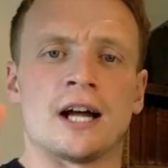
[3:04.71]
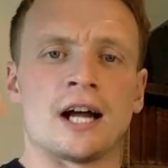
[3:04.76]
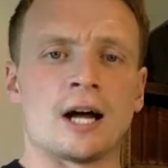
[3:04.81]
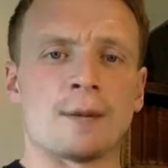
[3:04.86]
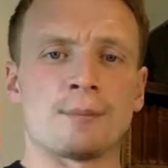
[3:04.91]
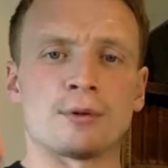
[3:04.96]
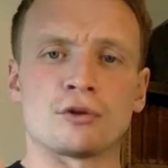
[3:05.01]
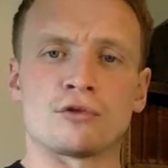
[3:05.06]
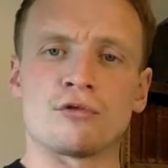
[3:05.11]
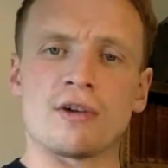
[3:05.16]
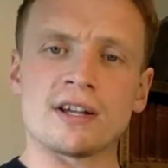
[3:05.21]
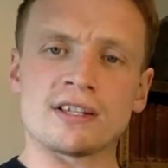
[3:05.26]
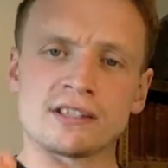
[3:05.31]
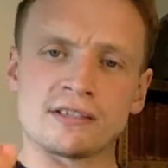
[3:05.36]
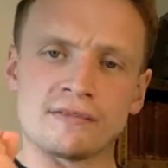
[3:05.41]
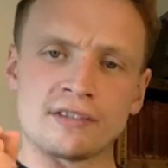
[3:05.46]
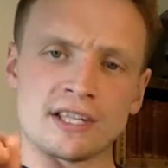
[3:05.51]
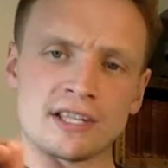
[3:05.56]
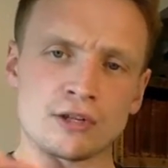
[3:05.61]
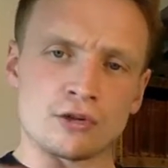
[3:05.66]

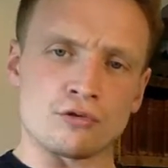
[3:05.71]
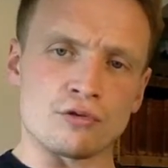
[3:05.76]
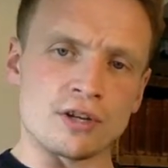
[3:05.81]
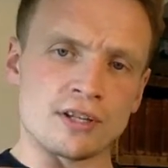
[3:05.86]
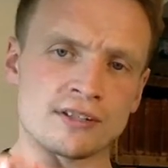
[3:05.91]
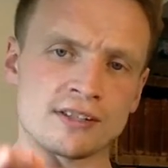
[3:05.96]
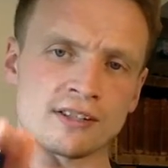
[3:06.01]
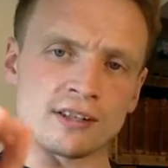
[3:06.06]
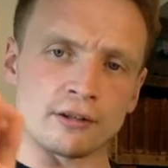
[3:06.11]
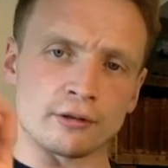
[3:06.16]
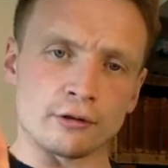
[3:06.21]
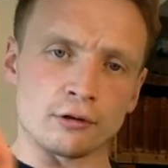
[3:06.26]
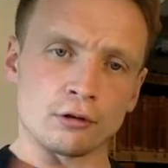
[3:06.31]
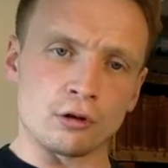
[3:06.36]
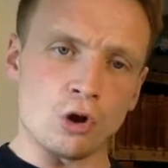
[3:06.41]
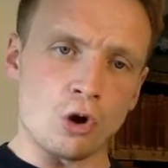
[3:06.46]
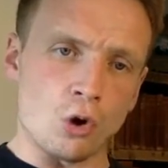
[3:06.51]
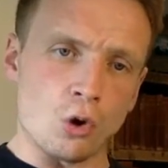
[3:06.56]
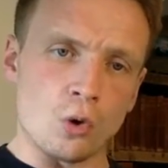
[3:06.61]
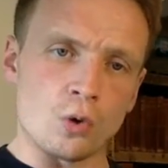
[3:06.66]
Progressively increasing the
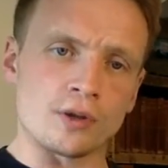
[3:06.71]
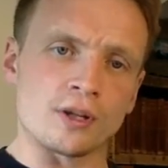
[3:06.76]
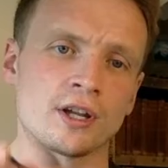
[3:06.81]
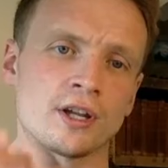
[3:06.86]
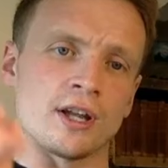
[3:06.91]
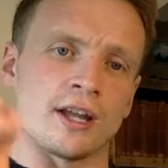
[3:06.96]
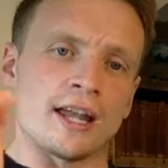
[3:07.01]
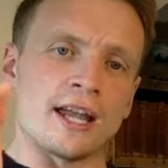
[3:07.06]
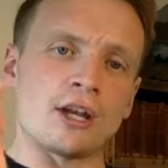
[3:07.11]
load